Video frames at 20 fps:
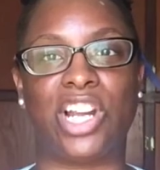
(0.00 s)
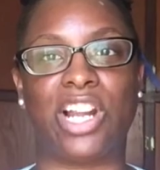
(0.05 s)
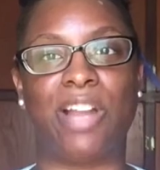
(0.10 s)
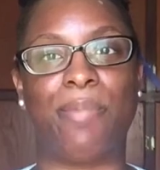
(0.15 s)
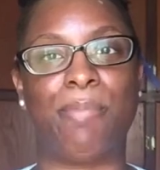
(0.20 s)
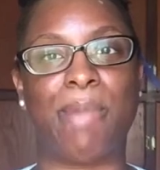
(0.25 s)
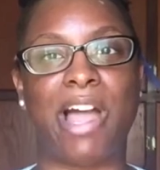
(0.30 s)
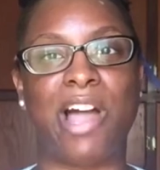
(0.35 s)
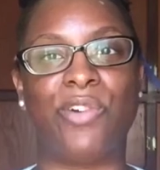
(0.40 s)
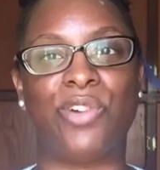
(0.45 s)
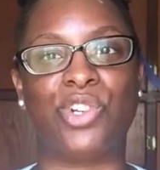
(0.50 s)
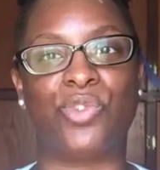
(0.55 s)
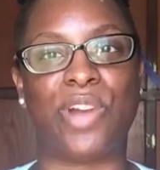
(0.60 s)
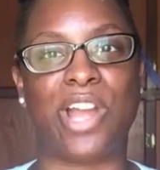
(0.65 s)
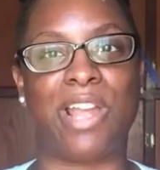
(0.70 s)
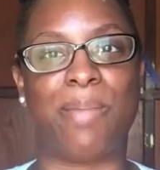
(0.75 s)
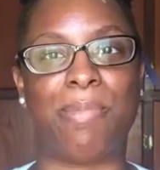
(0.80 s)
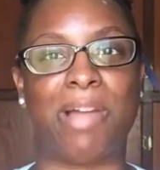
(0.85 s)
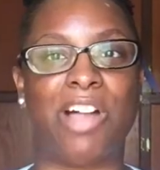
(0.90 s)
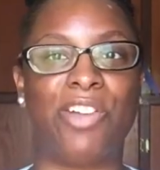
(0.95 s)
check them out and
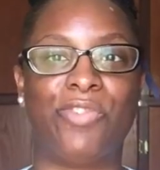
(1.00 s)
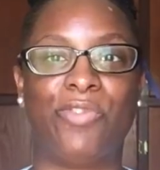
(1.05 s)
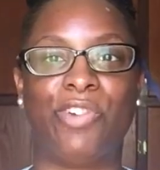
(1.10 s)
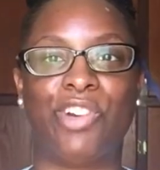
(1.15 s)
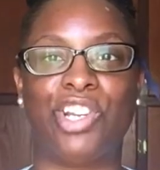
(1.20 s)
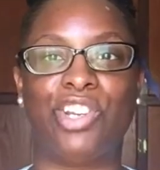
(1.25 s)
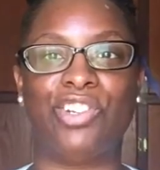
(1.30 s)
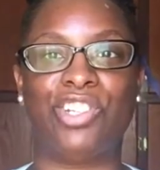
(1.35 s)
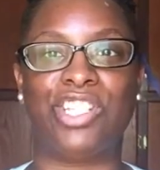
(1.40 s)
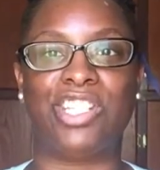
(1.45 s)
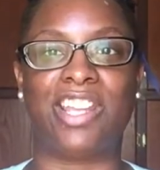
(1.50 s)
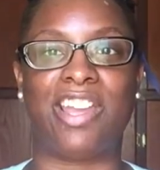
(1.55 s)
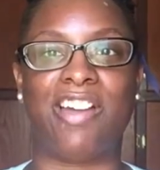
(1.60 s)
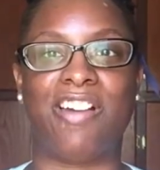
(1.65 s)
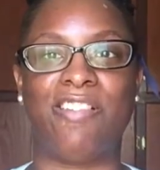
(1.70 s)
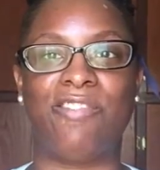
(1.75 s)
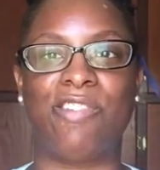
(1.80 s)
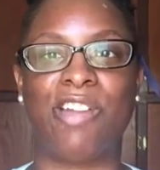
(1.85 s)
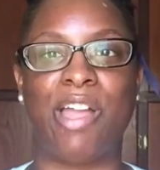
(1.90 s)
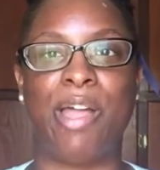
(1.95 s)
try them out for
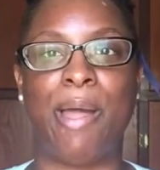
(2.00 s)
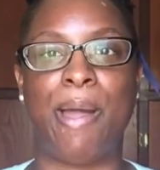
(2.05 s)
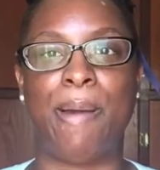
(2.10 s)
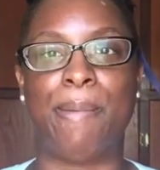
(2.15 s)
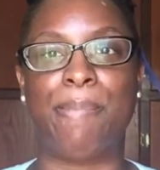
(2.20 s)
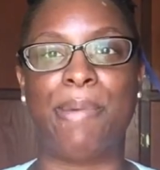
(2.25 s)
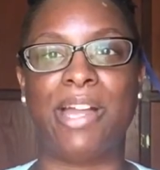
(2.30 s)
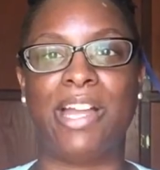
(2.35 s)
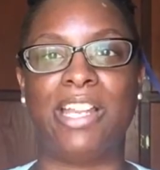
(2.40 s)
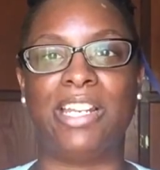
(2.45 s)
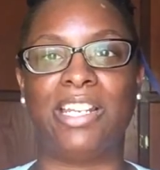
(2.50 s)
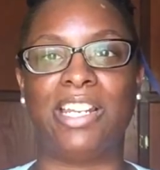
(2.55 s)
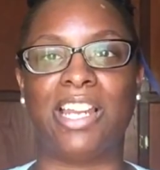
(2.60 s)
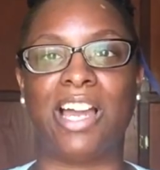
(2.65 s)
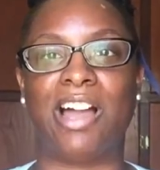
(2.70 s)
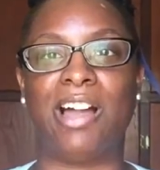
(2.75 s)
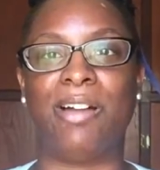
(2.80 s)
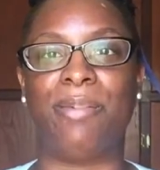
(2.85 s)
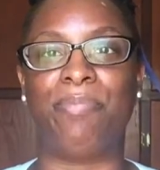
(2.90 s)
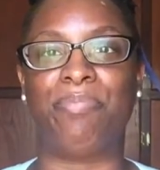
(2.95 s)
yourself. But
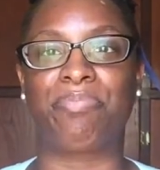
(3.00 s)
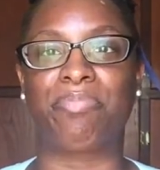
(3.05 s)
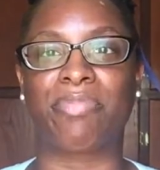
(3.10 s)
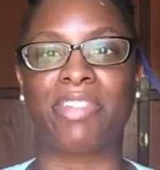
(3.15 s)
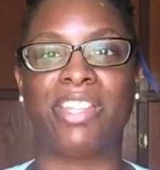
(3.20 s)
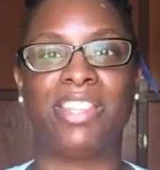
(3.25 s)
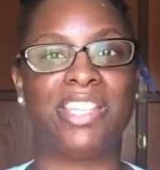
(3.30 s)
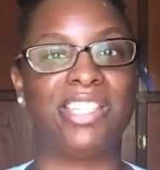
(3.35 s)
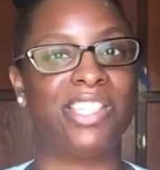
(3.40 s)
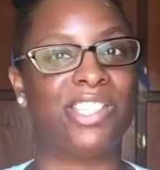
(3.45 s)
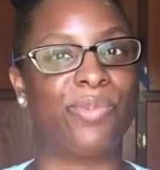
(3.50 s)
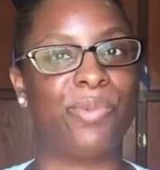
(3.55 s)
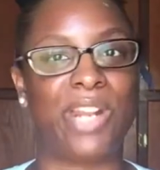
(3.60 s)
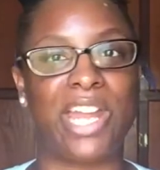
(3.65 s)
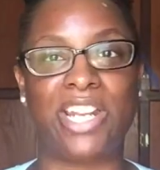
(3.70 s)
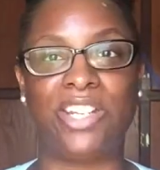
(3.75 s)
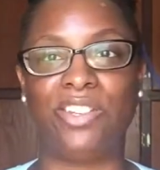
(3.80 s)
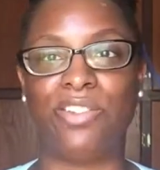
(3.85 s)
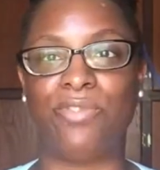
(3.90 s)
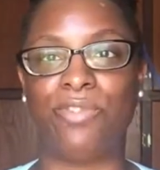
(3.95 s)
um, this is what
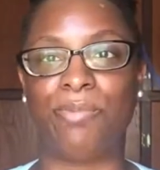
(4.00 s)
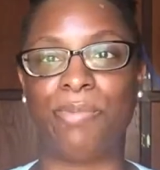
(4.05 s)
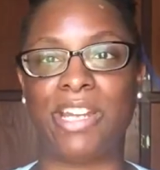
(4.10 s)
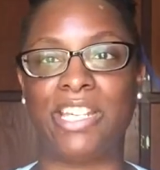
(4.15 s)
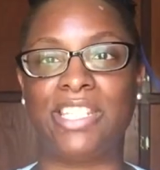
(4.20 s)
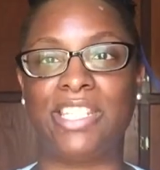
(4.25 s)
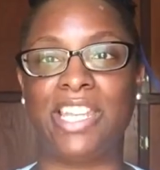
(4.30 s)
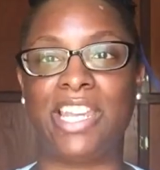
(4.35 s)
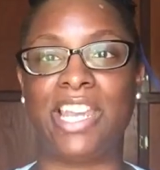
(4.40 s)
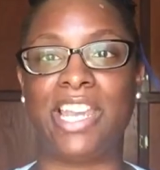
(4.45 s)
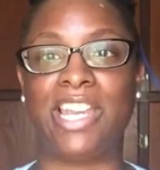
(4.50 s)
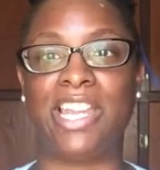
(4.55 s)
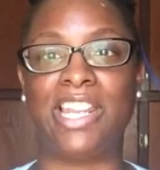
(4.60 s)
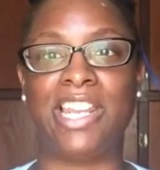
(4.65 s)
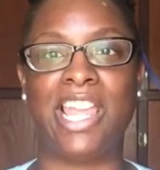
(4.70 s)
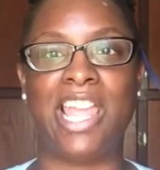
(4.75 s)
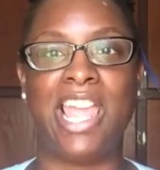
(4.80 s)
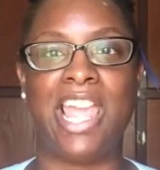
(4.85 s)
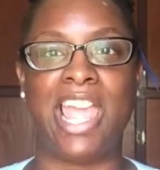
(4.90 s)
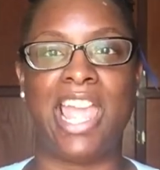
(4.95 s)
I do for my
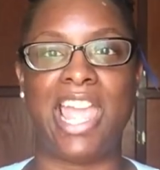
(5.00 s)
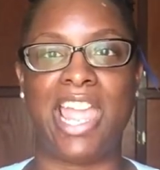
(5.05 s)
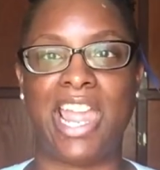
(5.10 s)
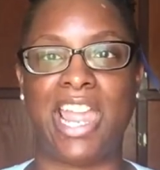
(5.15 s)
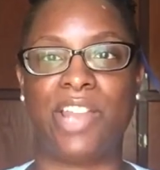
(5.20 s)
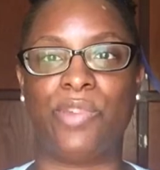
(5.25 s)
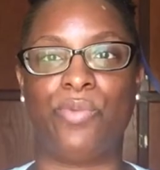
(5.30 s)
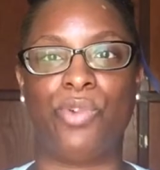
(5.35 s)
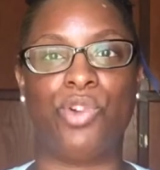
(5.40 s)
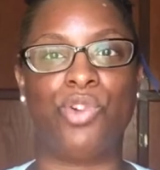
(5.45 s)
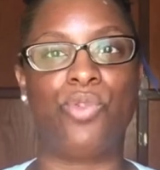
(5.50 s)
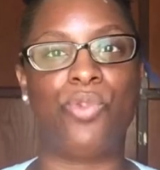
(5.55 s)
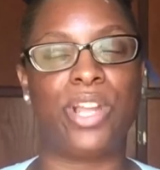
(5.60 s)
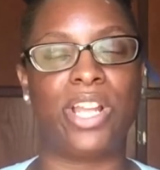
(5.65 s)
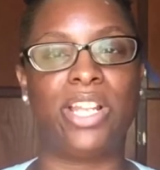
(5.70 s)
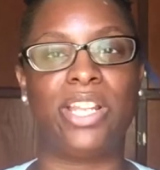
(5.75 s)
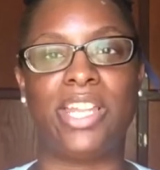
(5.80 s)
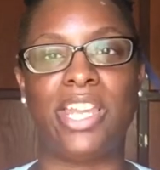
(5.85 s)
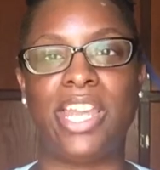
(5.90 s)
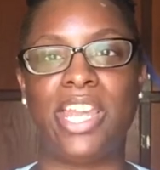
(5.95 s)
skin. And real
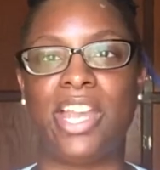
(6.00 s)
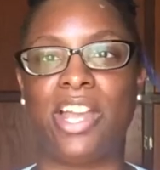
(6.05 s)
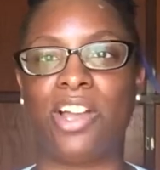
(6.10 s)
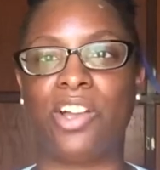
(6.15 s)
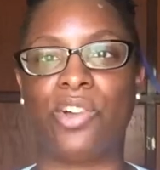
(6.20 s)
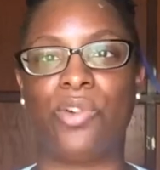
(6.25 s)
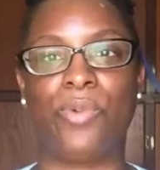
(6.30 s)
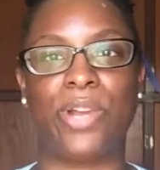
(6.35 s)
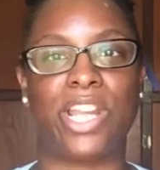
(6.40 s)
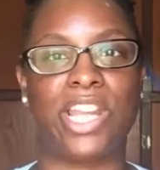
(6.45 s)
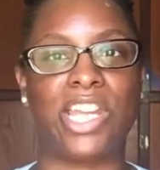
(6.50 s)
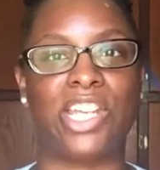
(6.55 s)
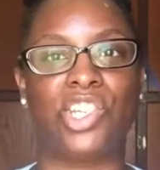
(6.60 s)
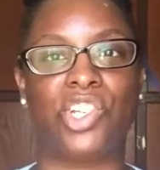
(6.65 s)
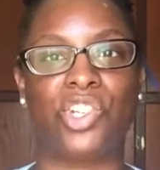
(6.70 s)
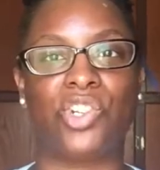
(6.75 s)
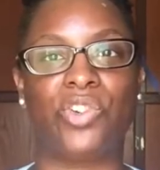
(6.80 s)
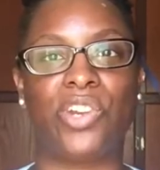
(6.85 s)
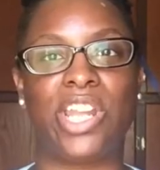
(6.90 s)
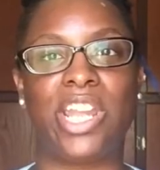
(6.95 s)
quickly, a quick
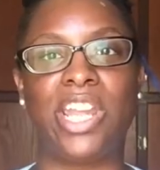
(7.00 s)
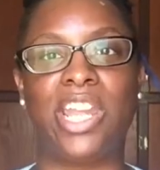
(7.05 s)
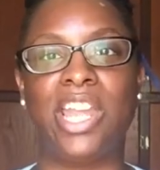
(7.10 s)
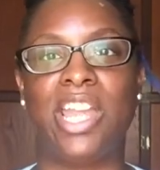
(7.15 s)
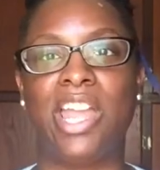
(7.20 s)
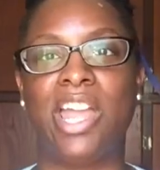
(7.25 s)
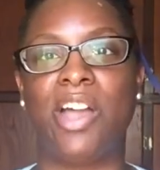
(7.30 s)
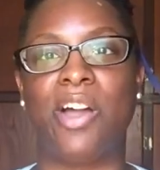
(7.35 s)
history.